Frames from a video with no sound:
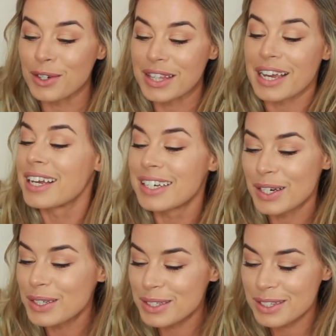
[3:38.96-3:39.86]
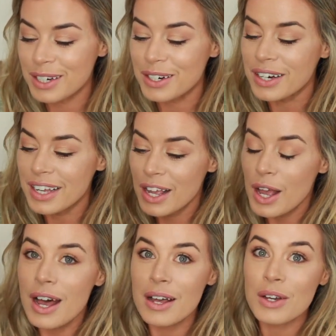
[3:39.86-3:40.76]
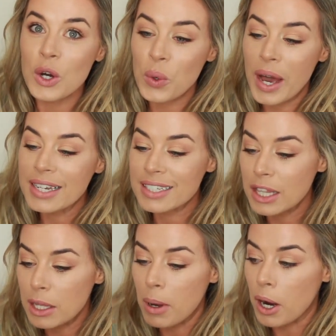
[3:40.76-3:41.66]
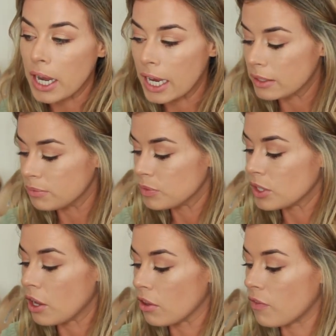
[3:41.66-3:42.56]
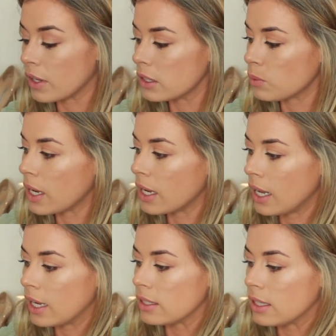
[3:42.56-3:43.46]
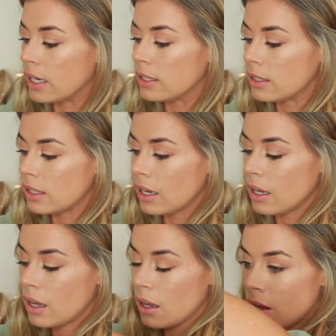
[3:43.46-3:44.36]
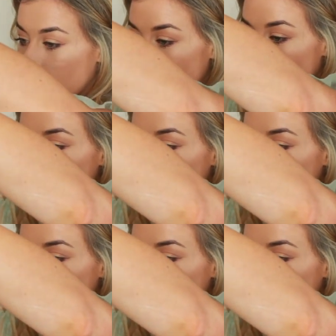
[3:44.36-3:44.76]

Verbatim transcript: I don't think. So quite the bargain. So the first one is this like